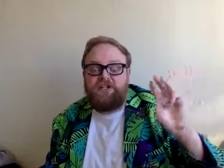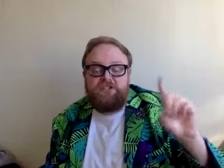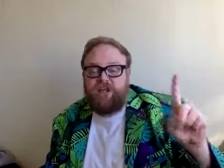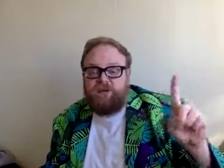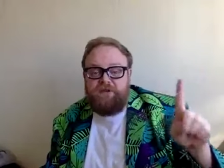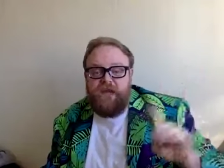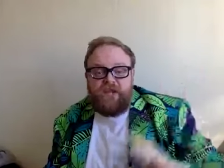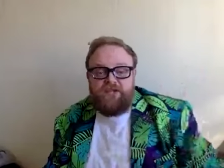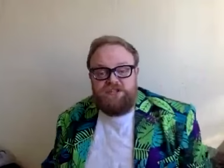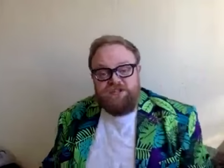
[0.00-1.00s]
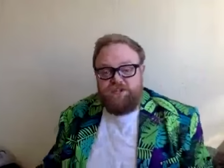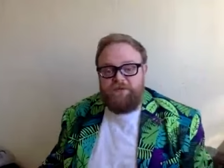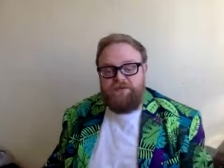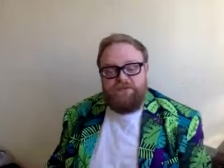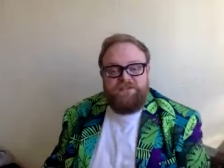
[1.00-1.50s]
So the ancient
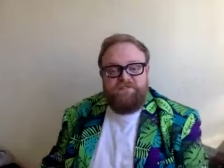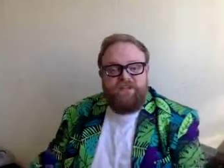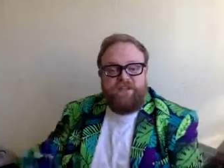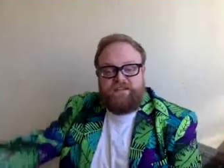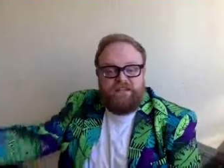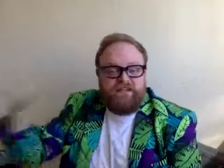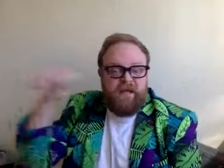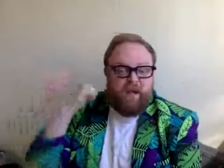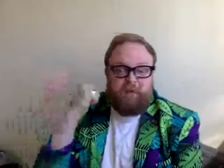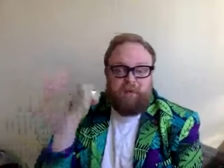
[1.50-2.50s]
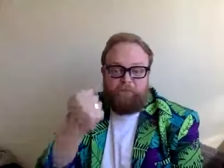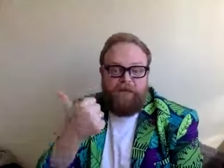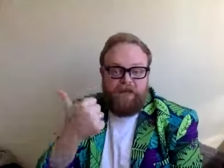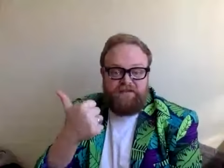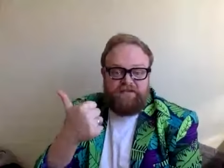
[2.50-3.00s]
Egyptians invented
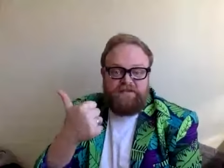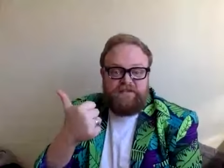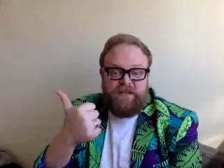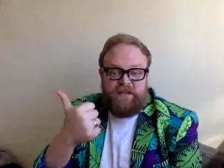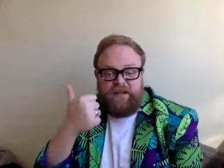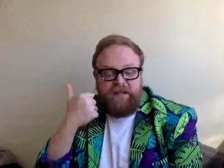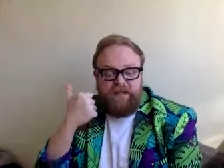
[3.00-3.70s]
pens,